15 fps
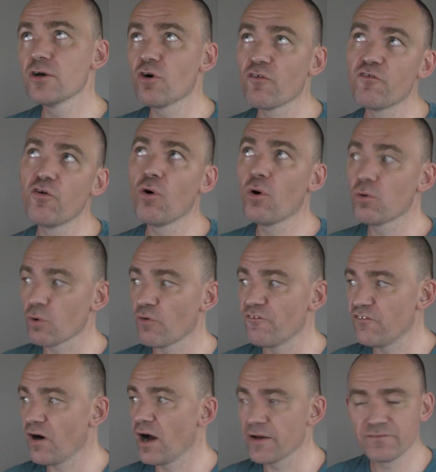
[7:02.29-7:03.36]
or 4 or
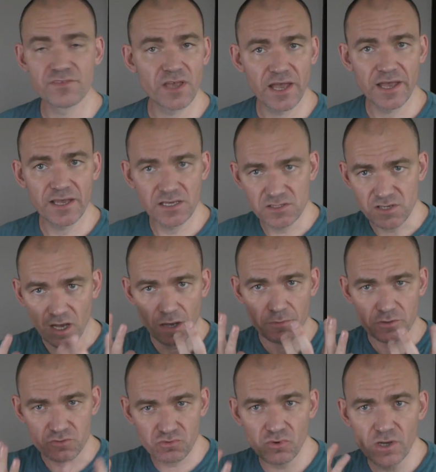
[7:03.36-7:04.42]
5 days, I
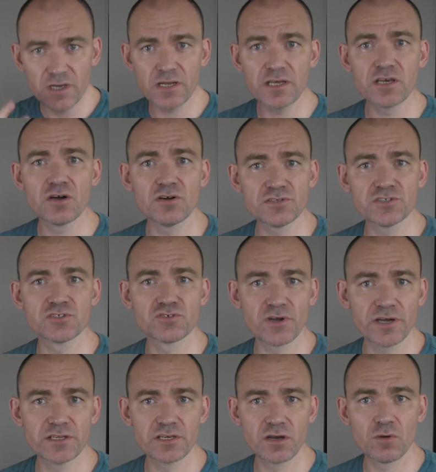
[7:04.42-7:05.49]
was really
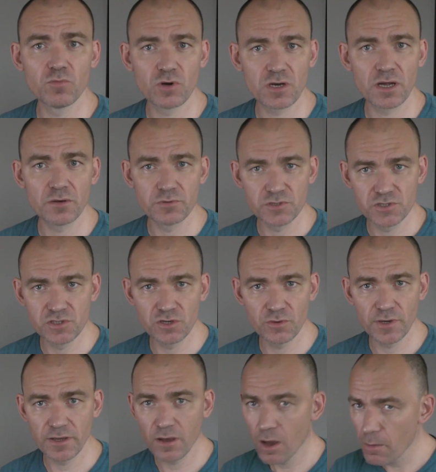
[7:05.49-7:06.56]
concentrating on what I was
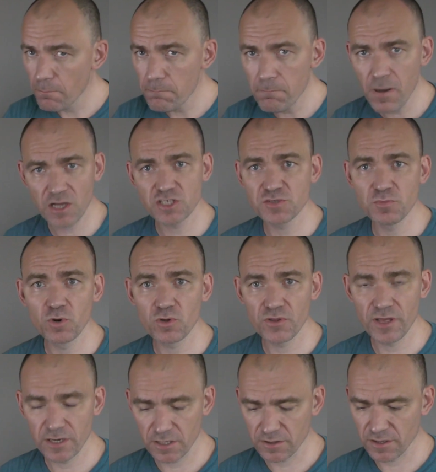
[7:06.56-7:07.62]
doing, much more than
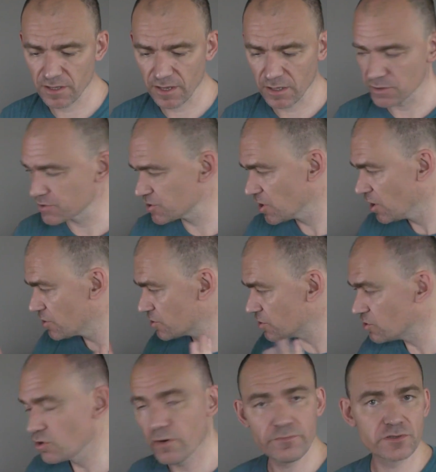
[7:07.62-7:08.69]
anything else, the
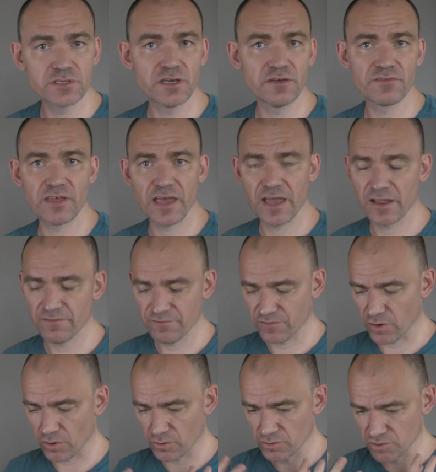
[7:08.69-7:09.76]
novelty of the
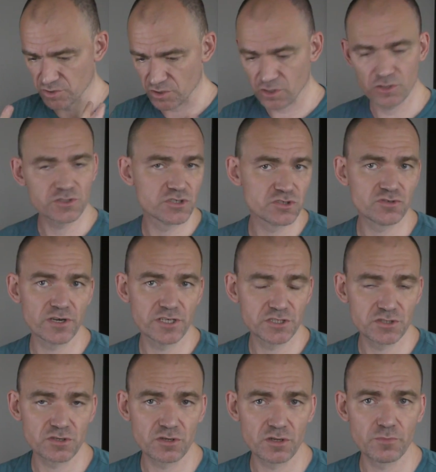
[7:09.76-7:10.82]
headphones, the
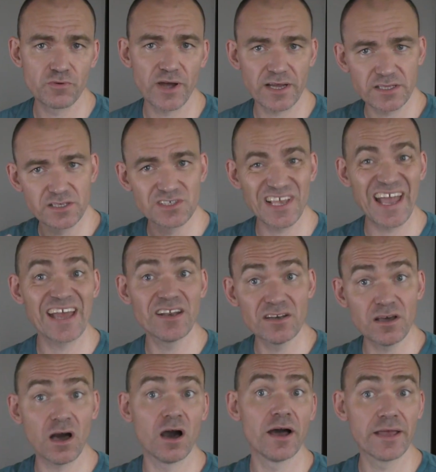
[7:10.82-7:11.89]
concentration on the practice, and
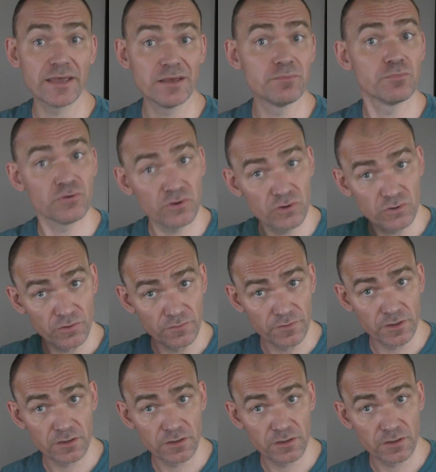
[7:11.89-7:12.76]
I improved.